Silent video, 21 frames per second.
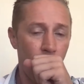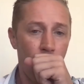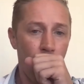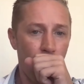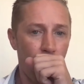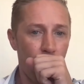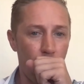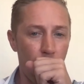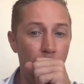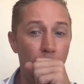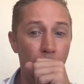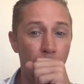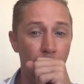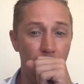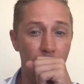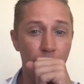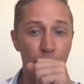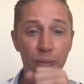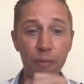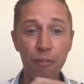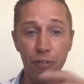
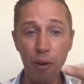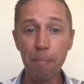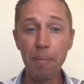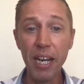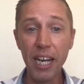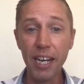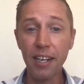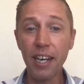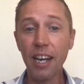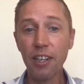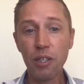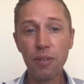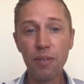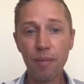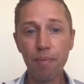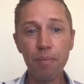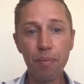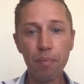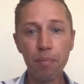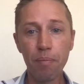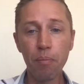For me, that's
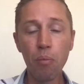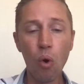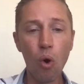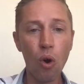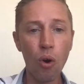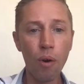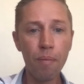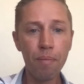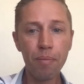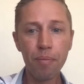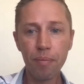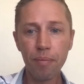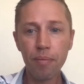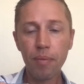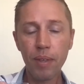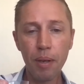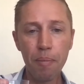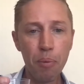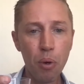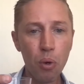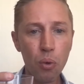more
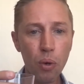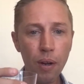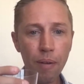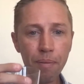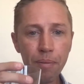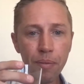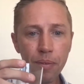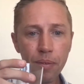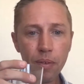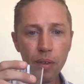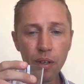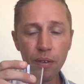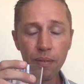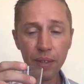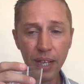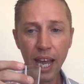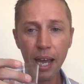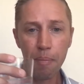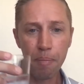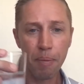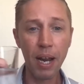important than
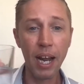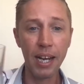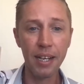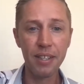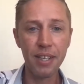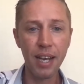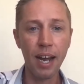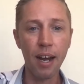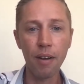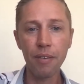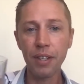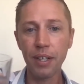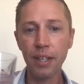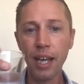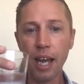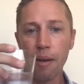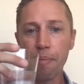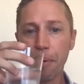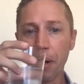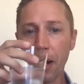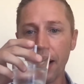getting players out and
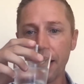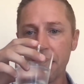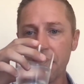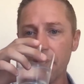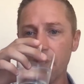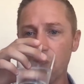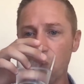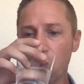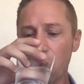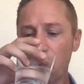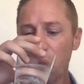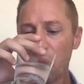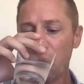getting players in.